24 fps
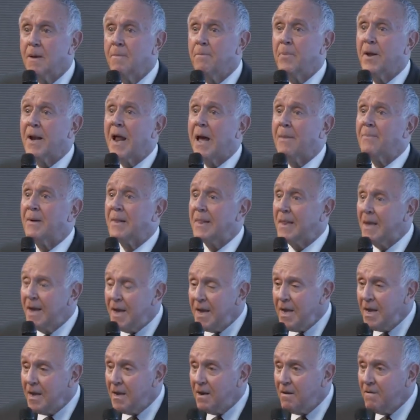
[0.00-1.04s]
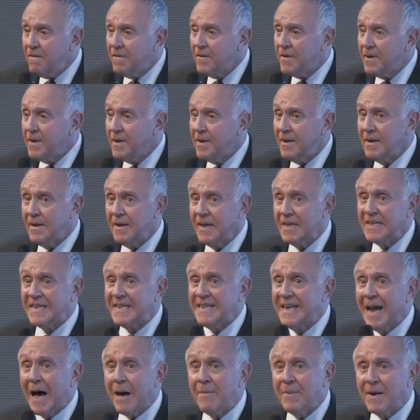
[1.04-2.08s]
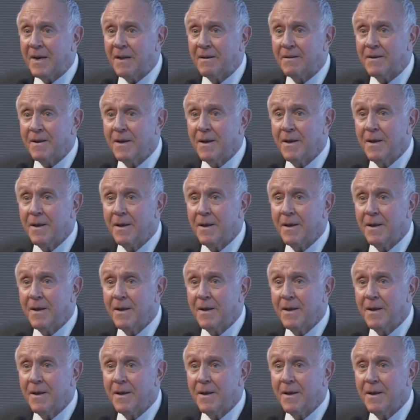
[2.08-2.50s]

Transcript: But I believe is dominant.